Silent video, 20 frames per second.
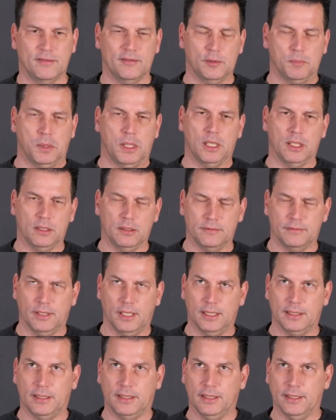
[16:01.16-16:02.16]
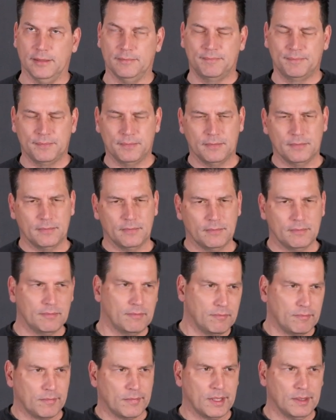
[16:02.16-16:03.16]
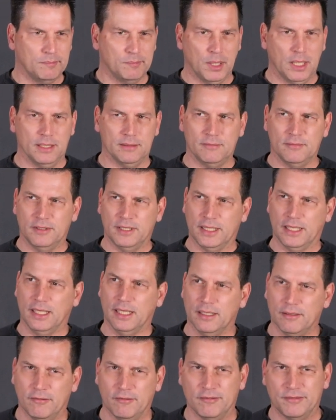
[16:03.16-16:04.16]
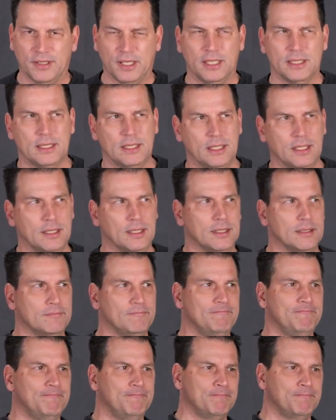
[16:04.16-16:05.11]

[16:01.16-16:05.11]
of a bottle of vodka. But again, vodka